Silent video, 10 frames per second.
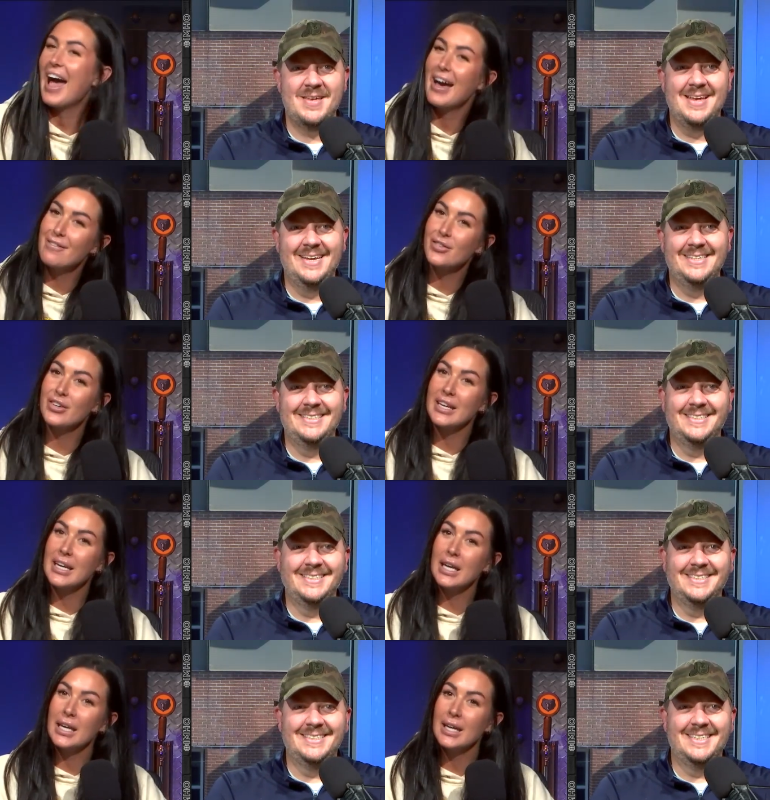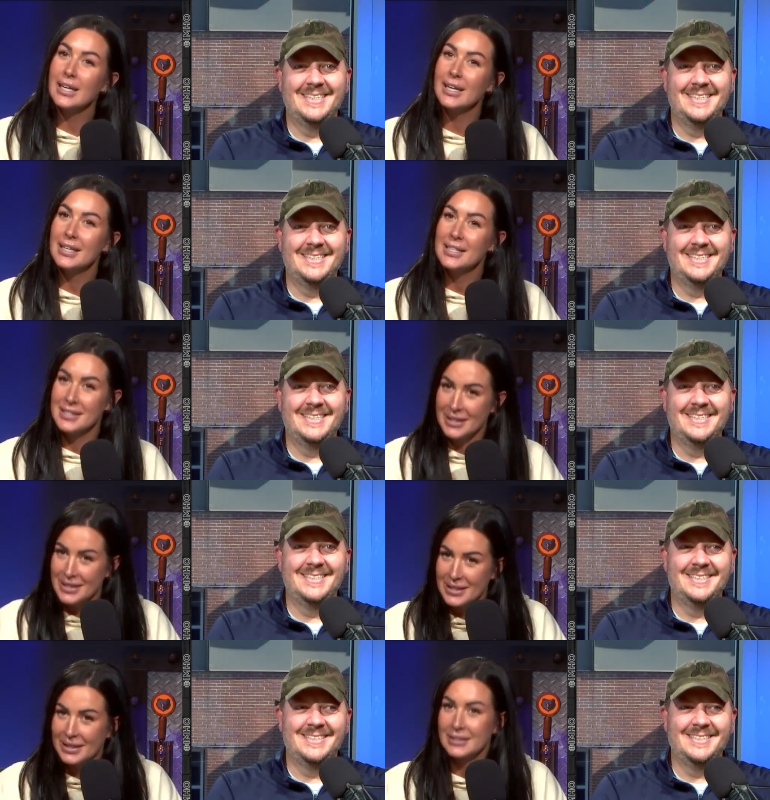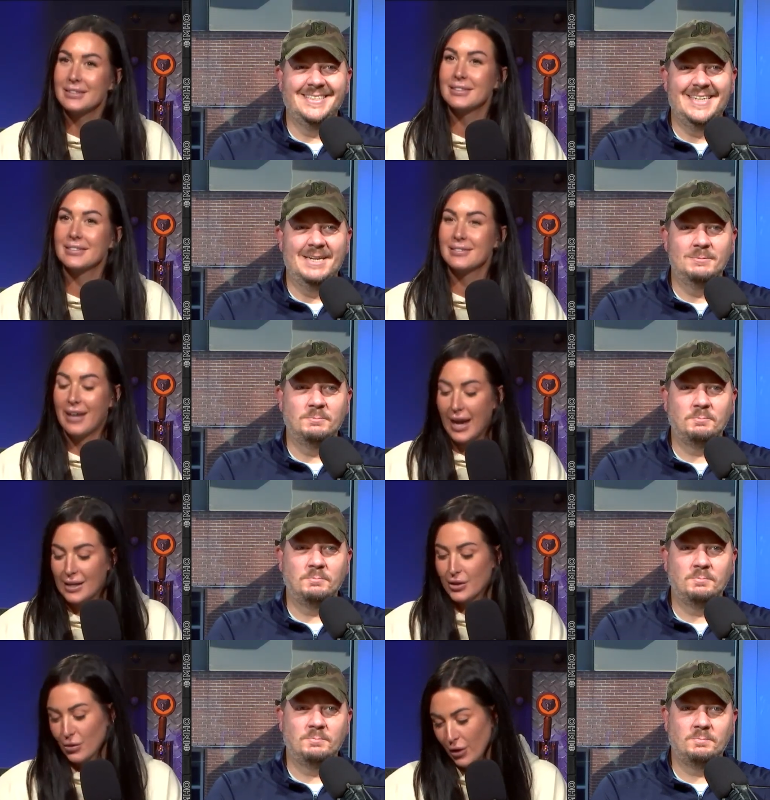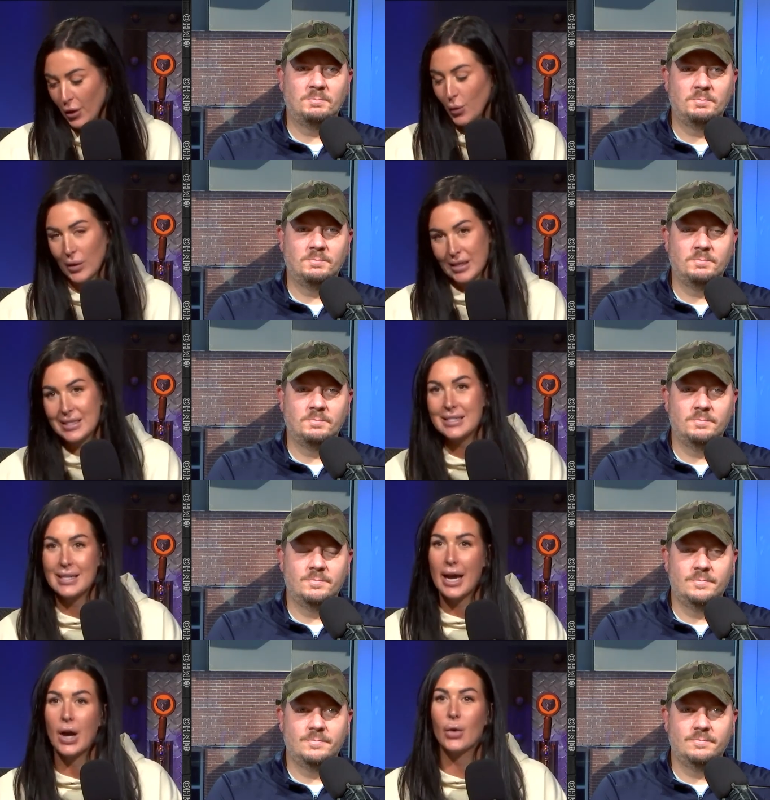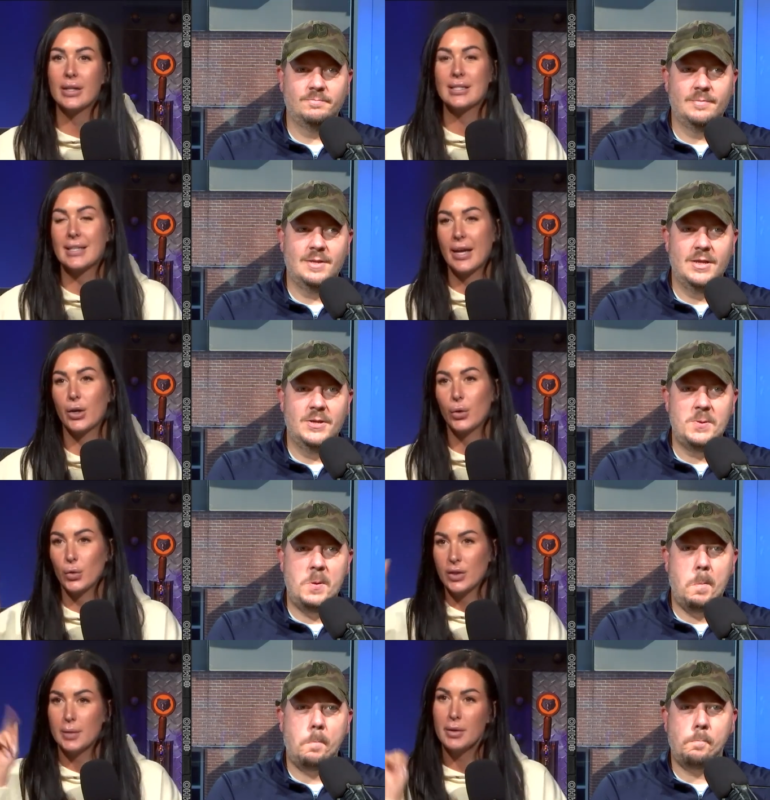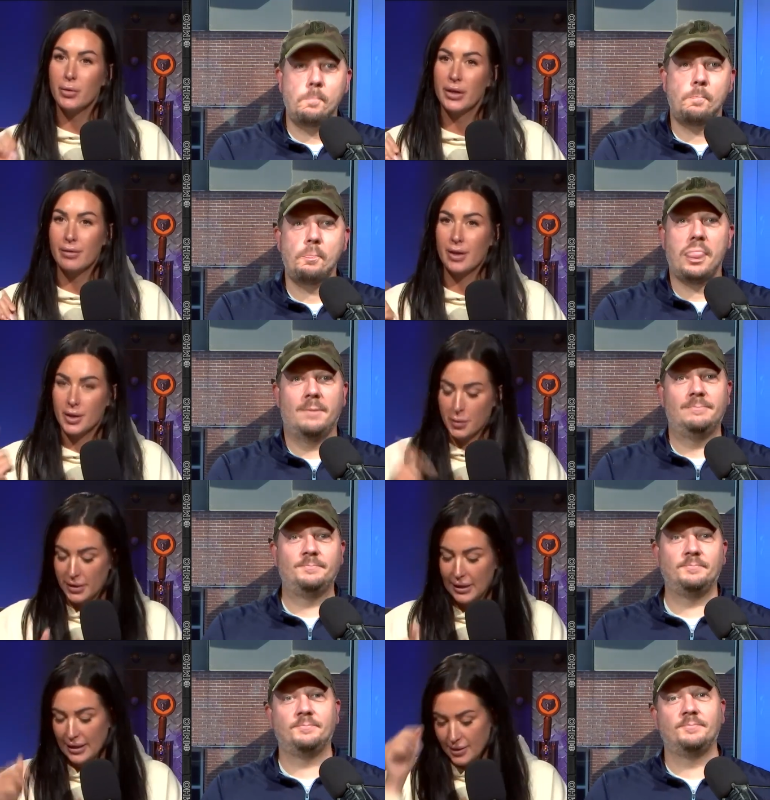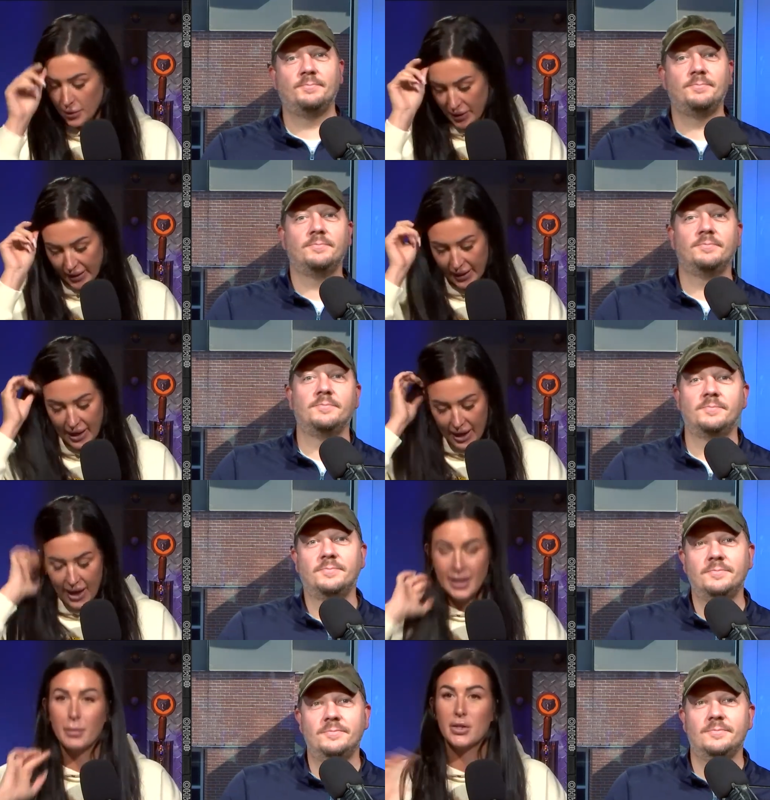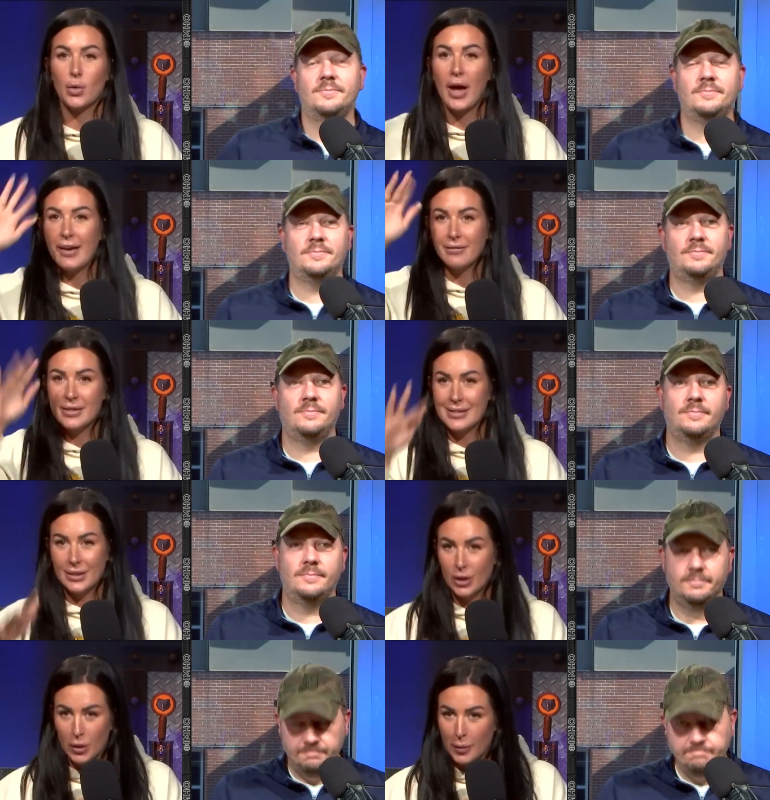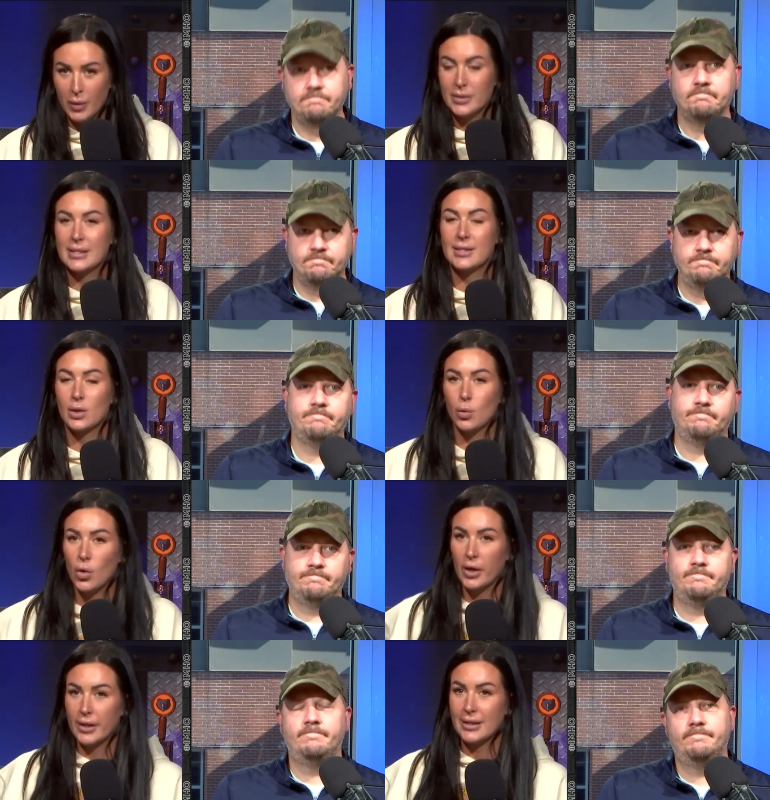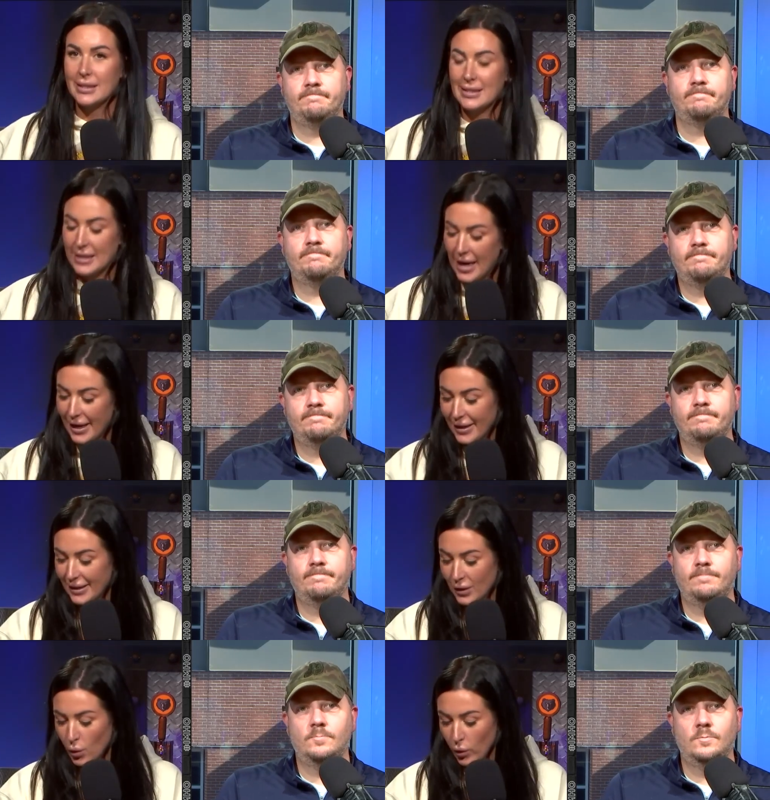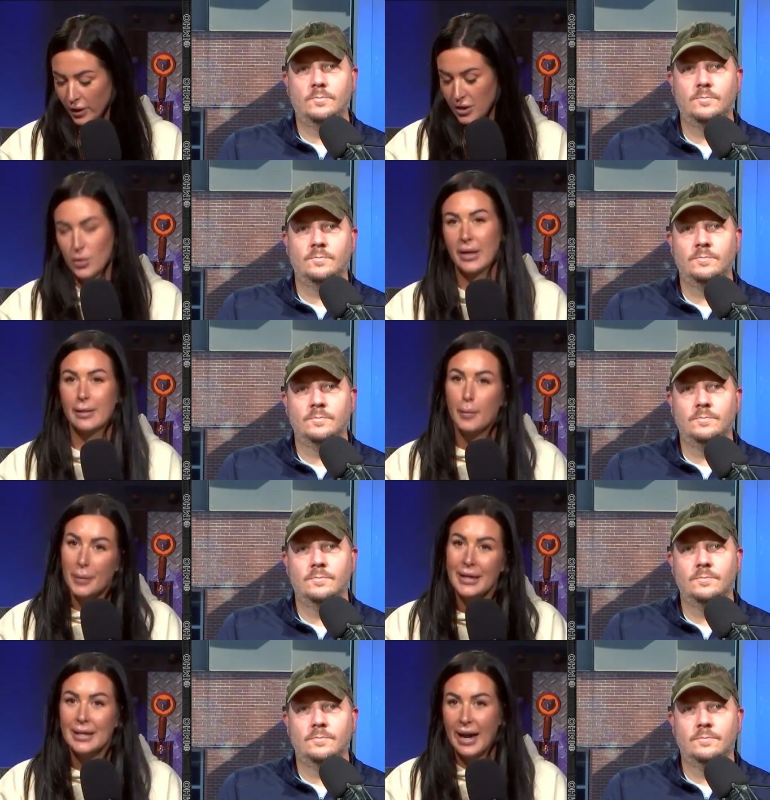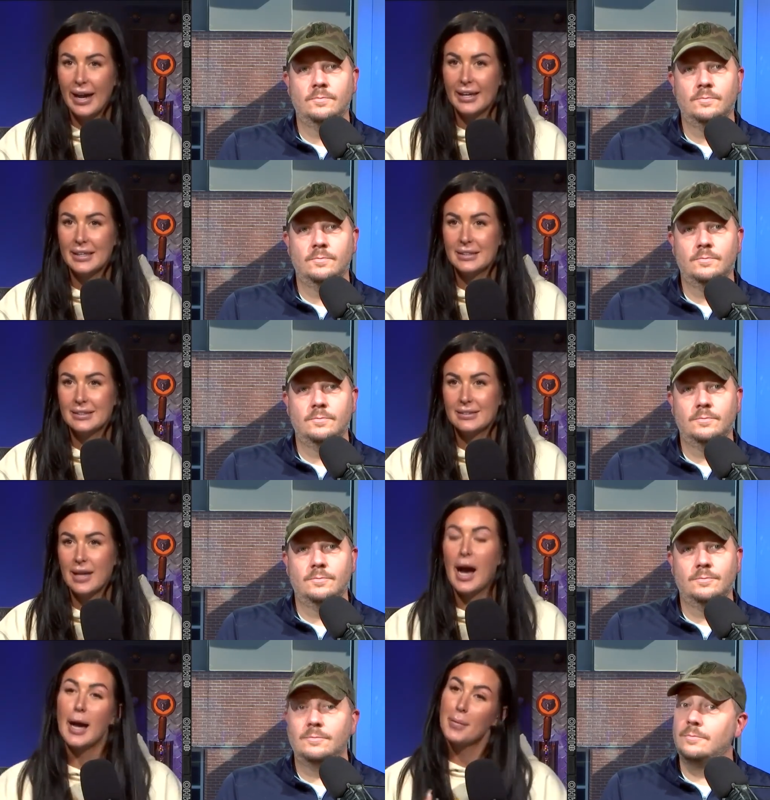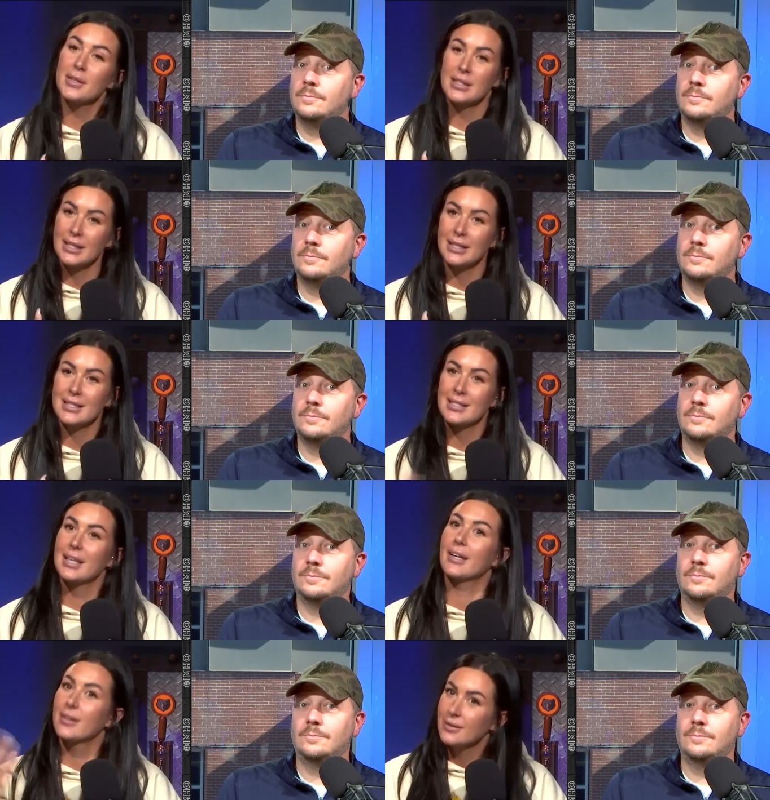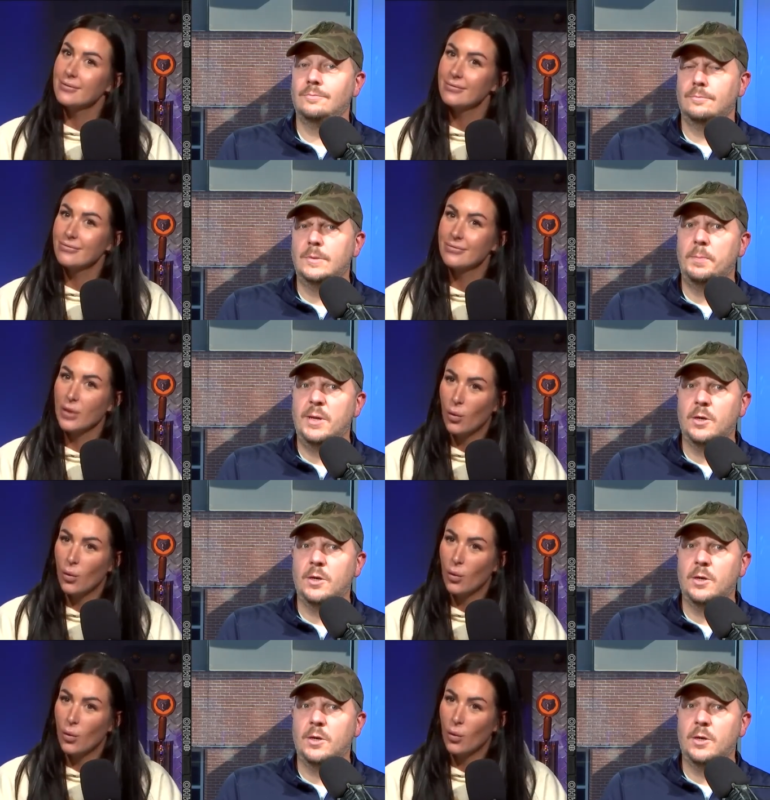Speaker 1: Every season, yeah. as you know, we sit down and say who's going to be the rookie of the year, So we did last week. And then we do every single postseason award. Today, we are doing the big guy. I personally think this is like the, the